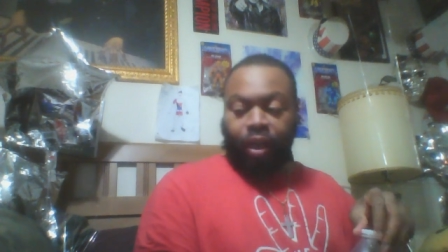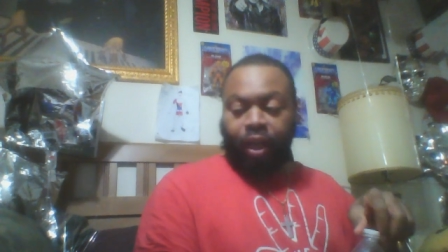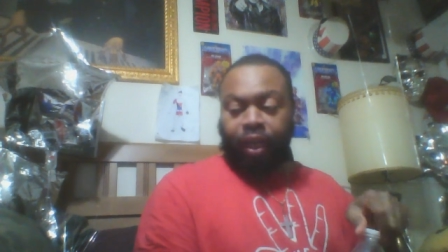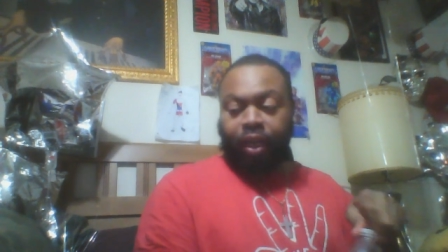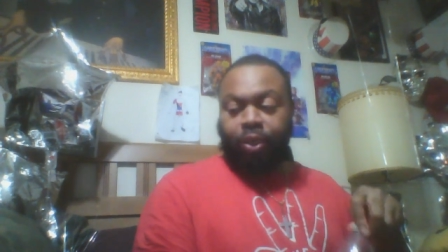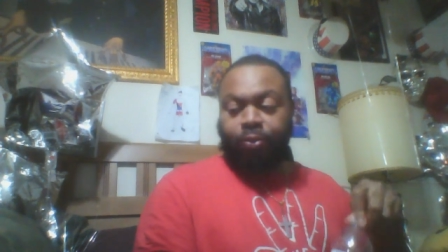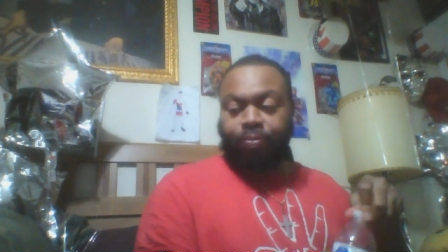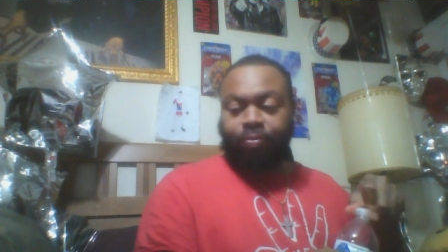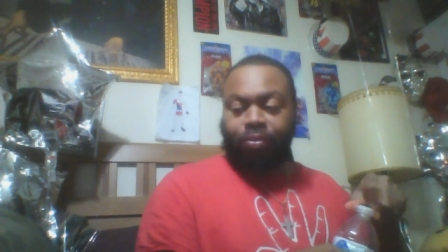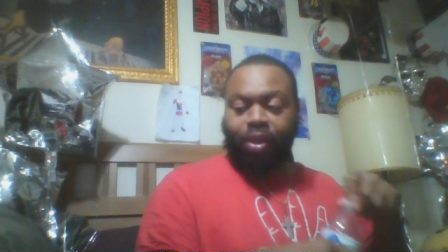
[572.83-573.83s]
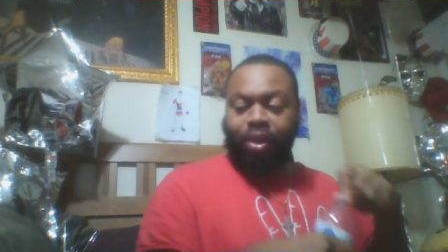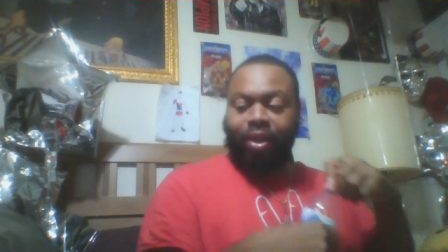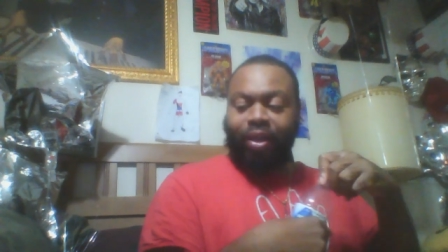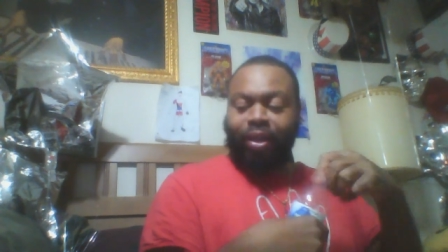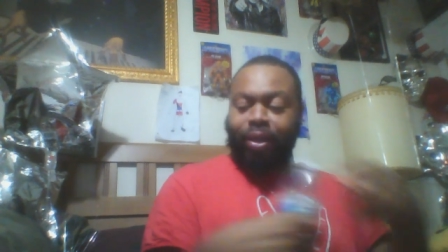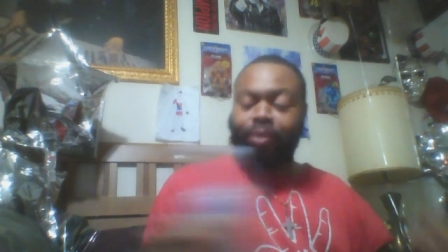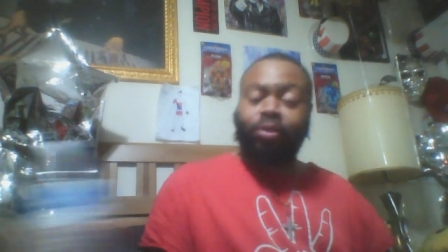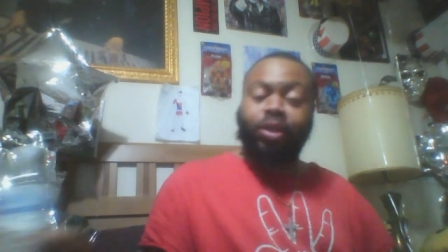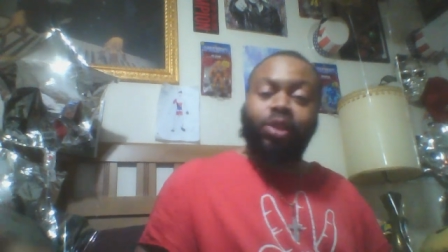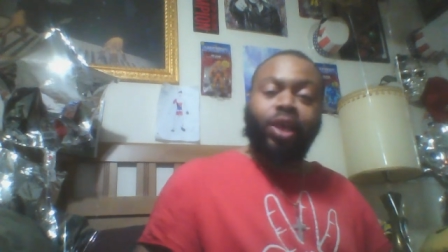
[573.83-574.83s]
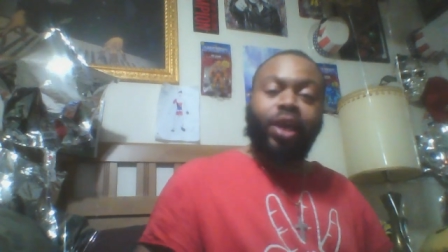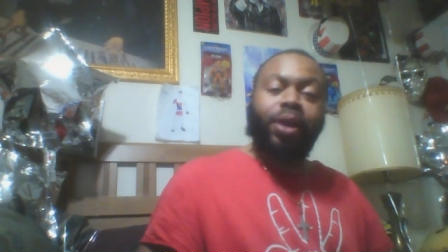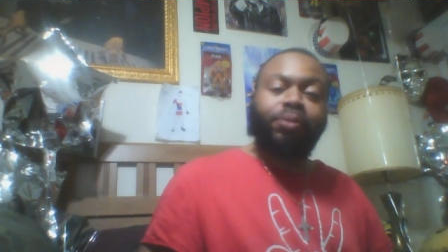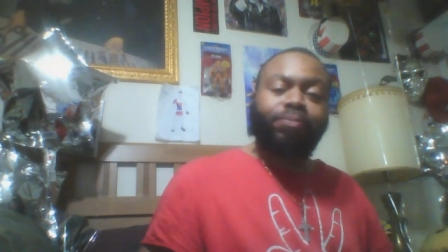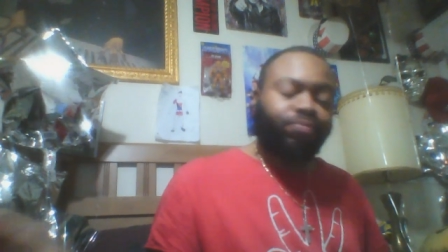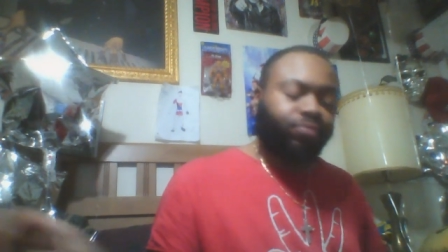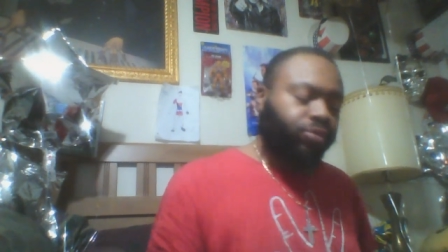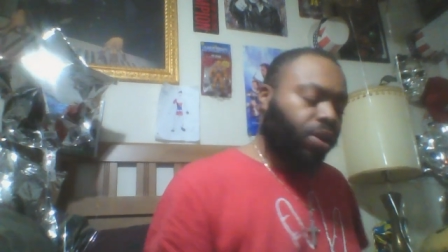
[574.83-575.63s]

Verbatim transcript: Anywho, I'm just saying.